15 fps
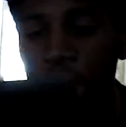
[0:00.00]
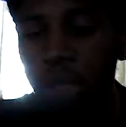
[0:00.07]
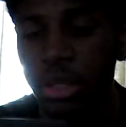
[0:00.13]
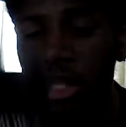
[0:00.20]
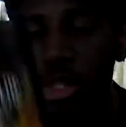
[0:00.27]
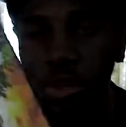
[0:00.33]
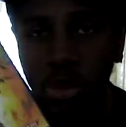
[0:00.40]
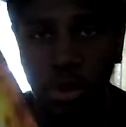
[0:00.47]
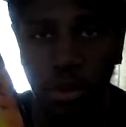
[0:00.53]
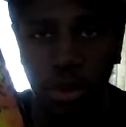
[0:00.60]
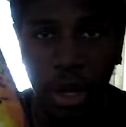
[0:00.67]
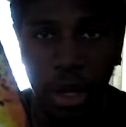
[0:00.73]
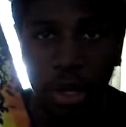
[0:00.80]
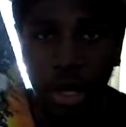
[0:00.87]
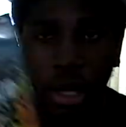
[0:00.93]
This was
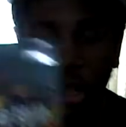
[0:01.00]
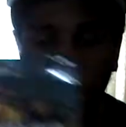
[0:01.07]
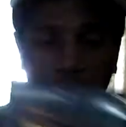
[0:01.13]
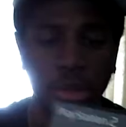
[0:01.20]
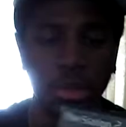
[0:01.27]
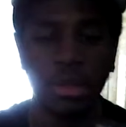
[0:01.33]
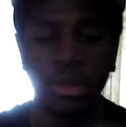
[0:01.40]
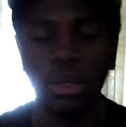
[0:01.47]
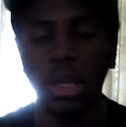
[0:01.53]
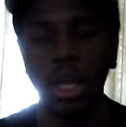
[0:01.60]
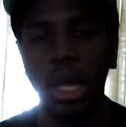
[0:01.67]
$5.